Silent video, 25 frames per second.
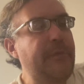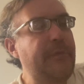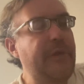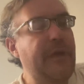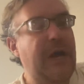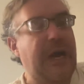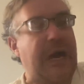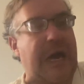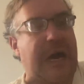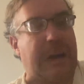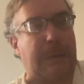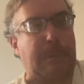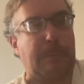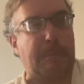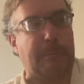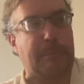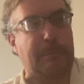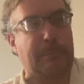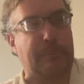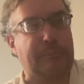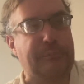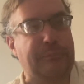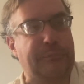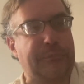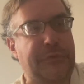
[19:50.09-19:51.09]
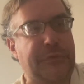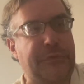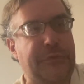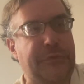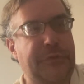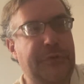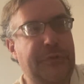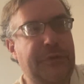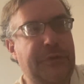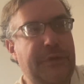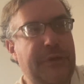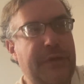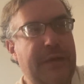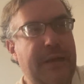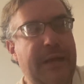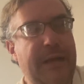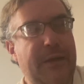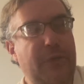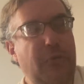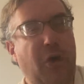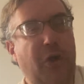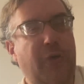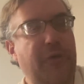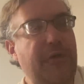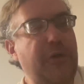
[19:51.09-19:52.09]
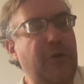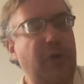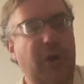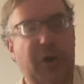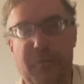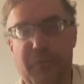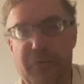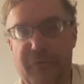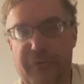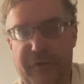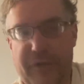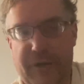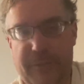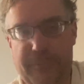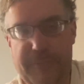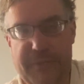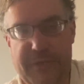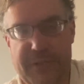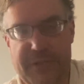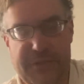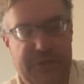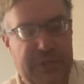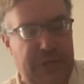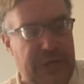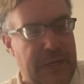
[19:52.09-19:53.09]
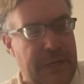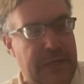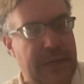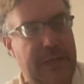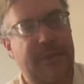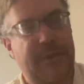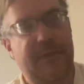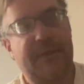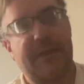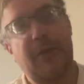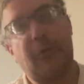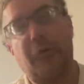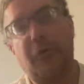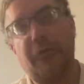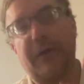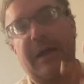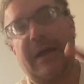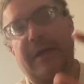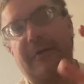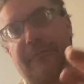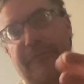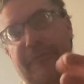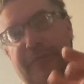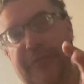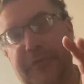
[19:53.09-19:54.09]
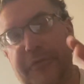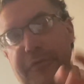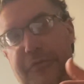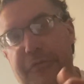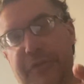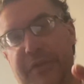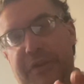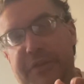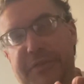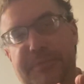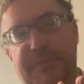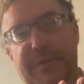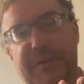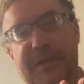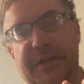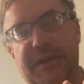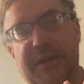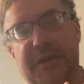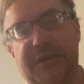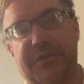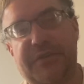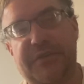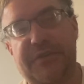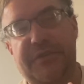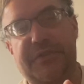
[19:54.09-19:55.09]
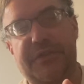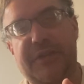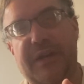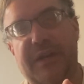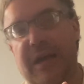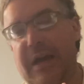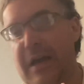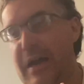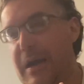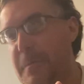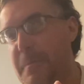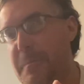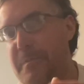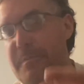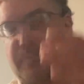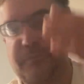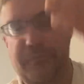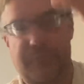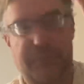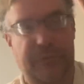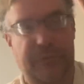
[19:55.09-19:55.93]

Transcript: Um, and all the automotive companies, they all have to do this because um,